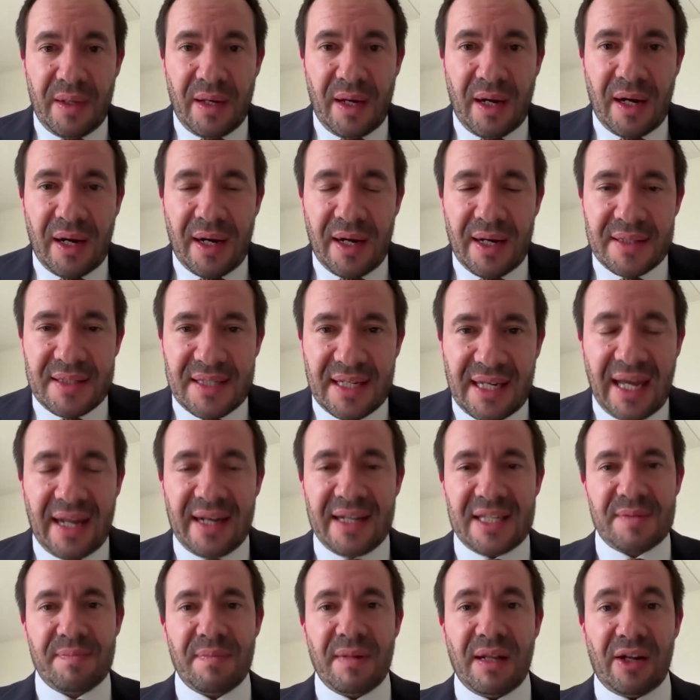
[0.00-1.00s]
uh, to get
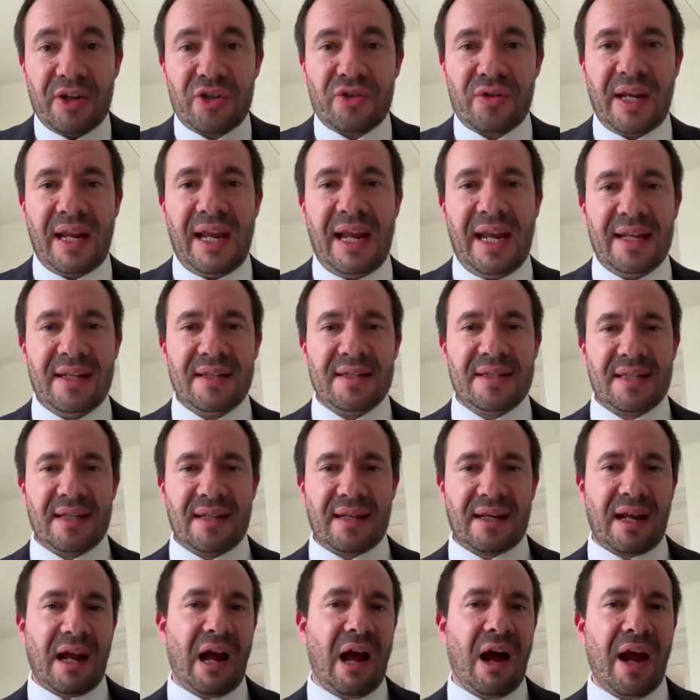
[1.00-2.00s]
its military into
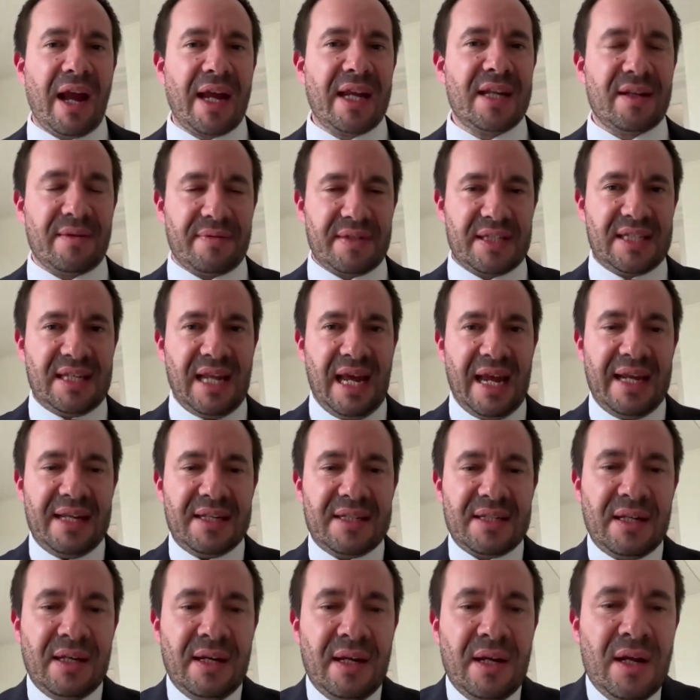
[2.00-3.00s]
the kind of
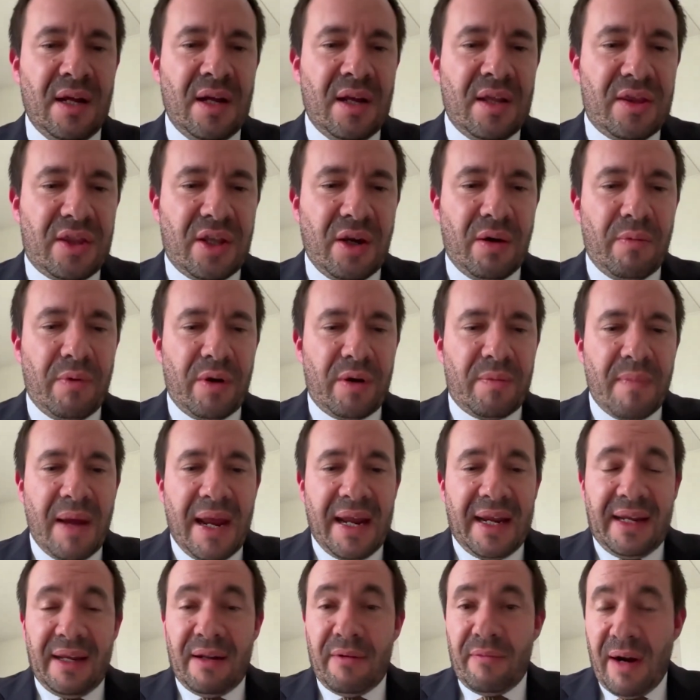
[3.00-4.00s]
state that would
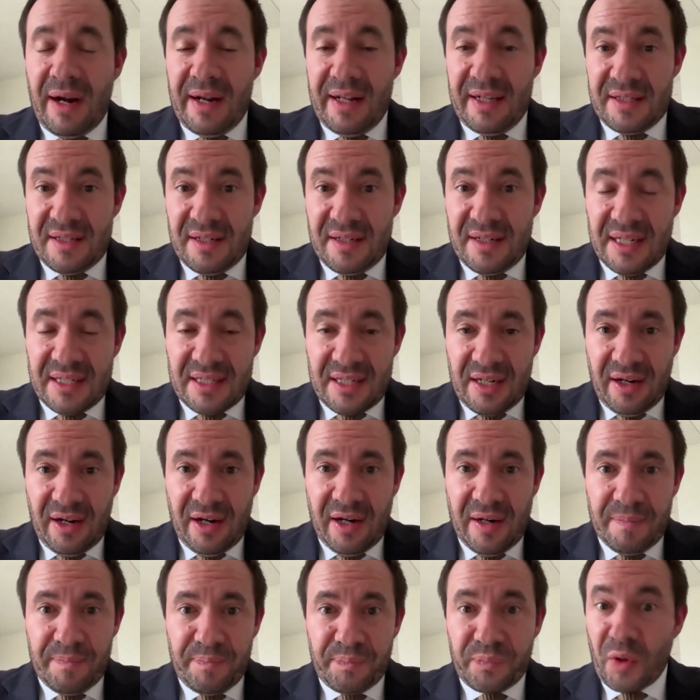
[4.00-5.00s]
make it ready to
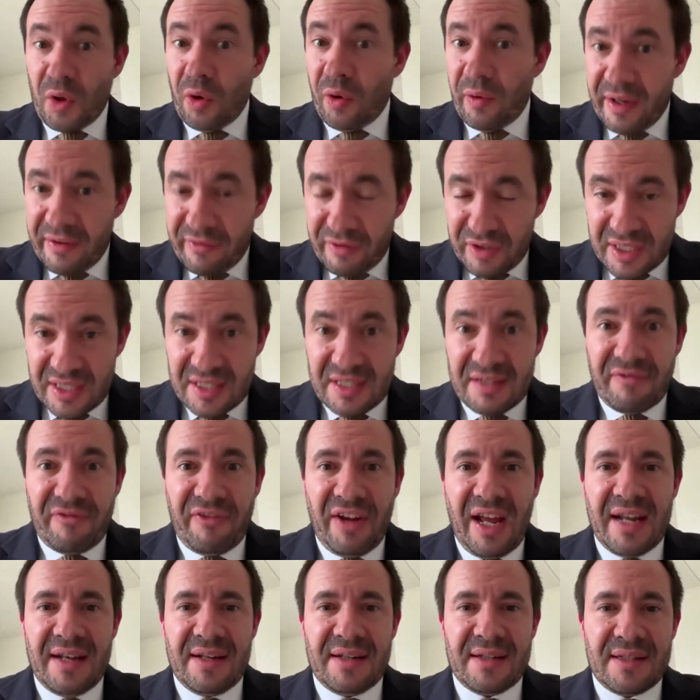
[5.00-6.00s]
deter or even to
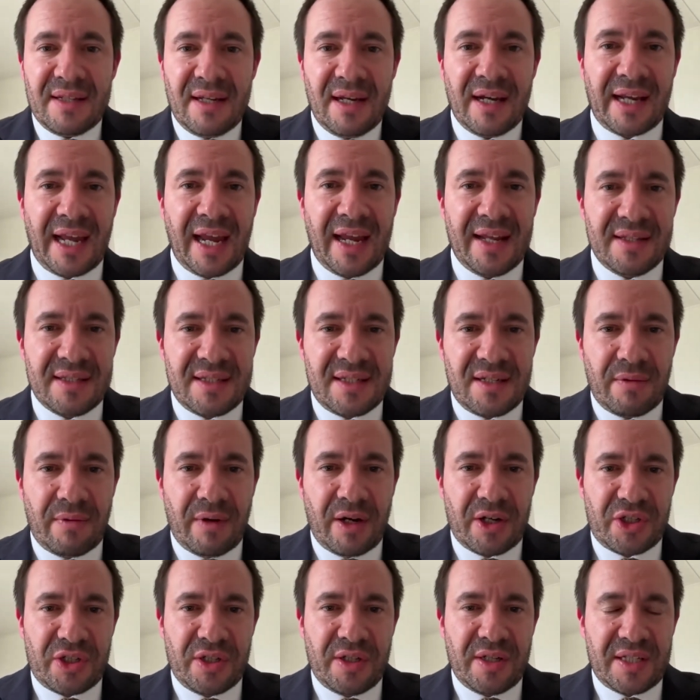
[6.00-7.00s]
defend against a
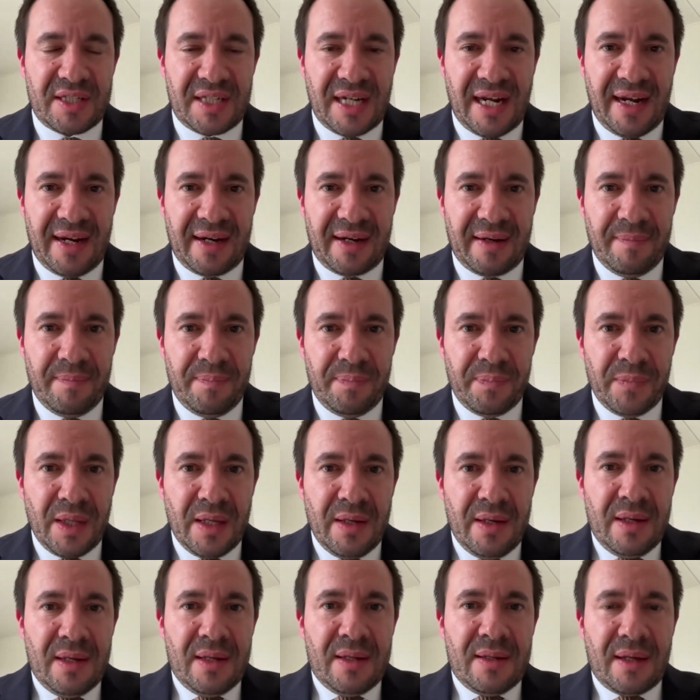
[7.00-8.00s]
Russian attack.
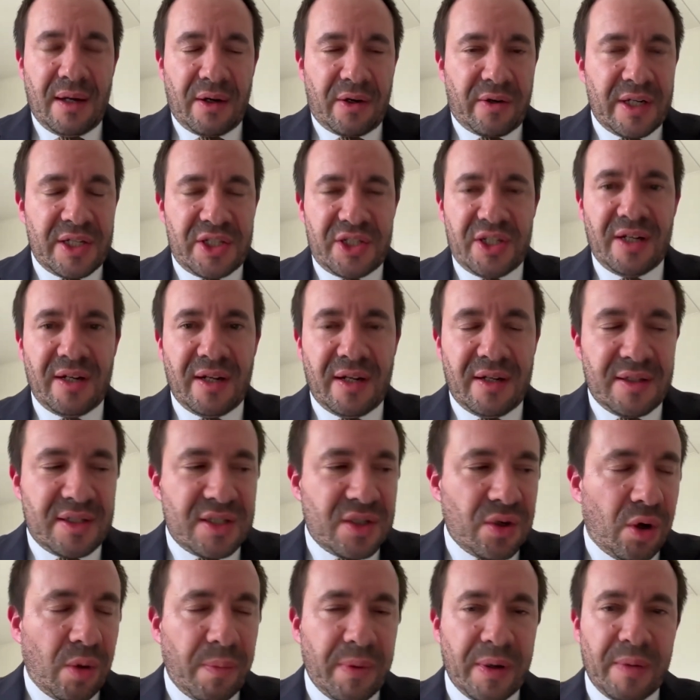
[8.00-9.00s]
Now, Christian and
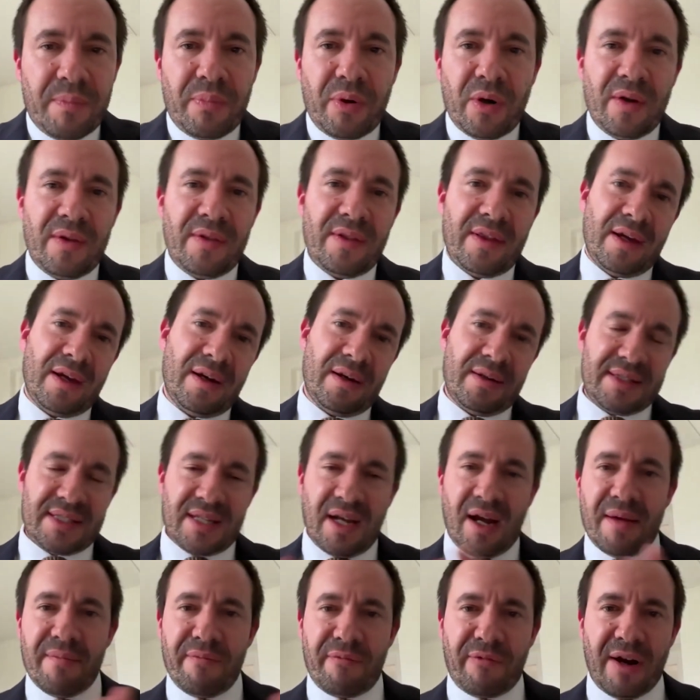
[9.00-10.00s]
Torben put their
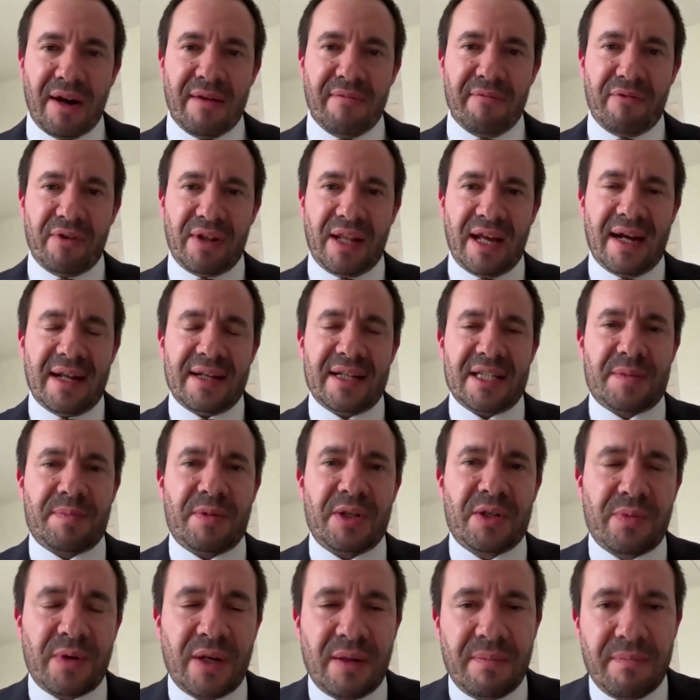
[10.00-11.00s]
time frame for that. It's
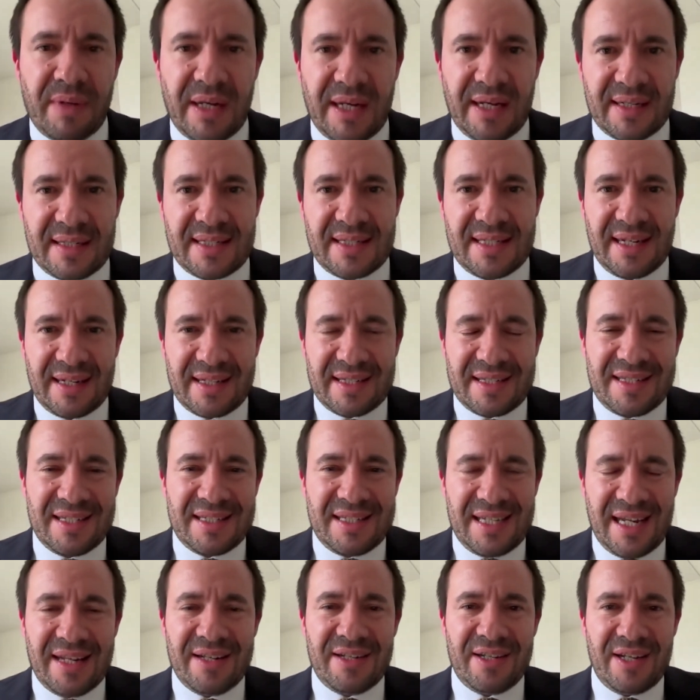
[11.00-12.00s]
between being six to
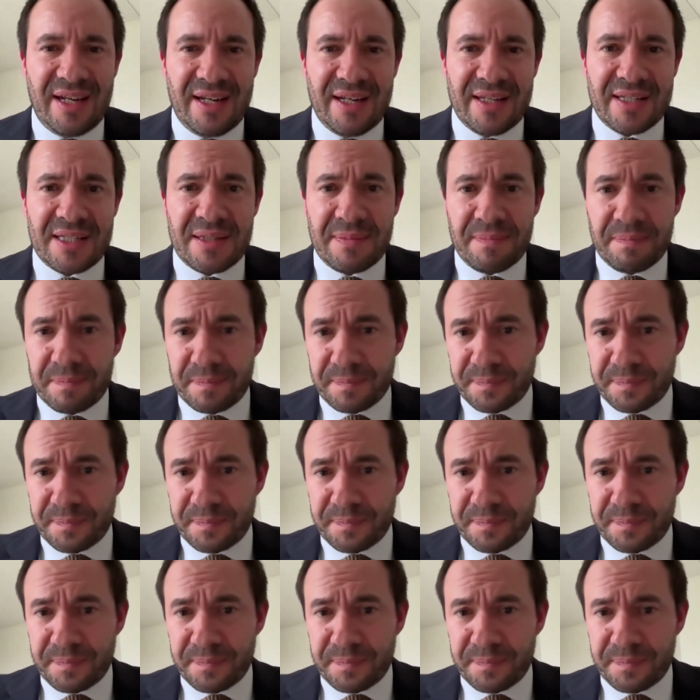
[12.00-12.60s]
ten years